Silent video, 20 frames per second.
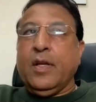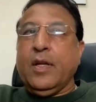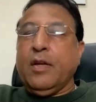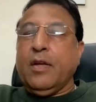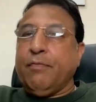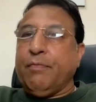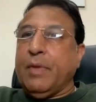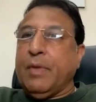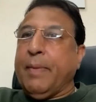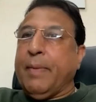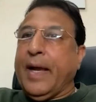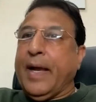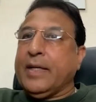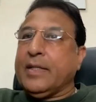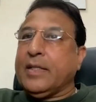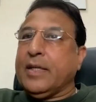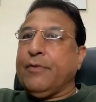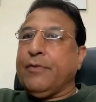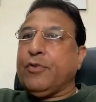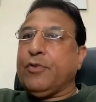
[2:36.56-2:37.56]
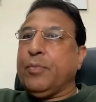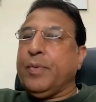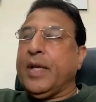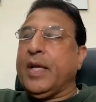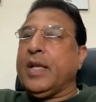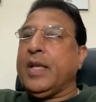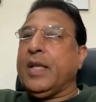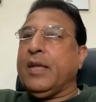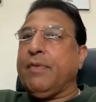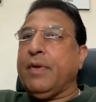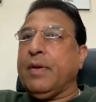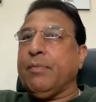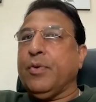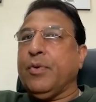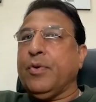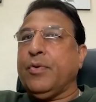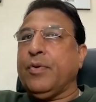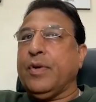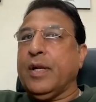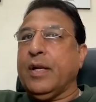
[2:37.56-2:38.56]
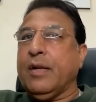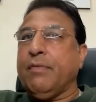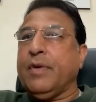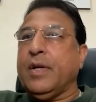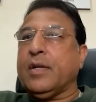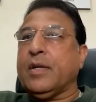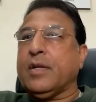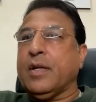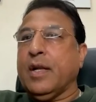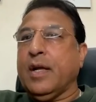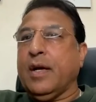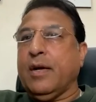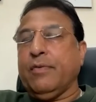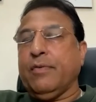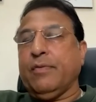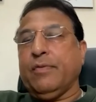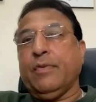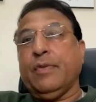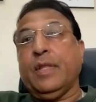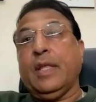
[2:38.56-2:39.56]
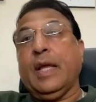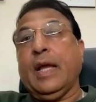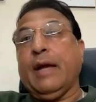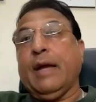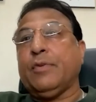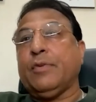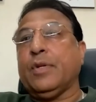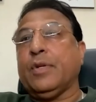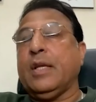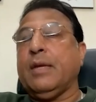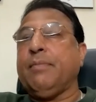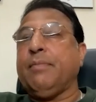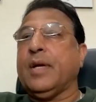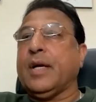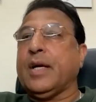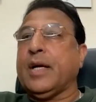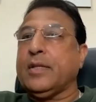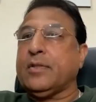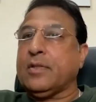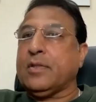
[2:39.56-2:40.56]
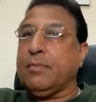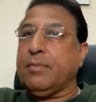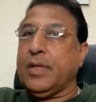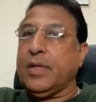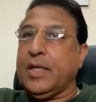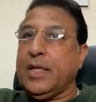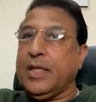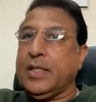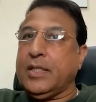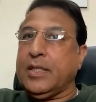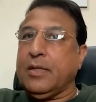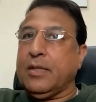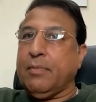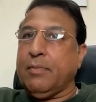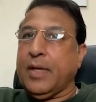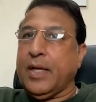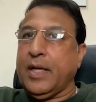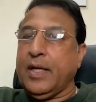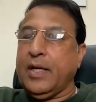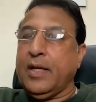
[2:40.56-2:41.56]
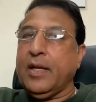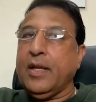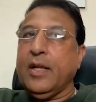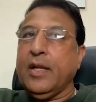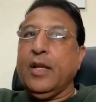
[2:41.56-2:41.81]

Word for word: If the banks have to be anyway more relevant now, they have to keep the customer needs in mind.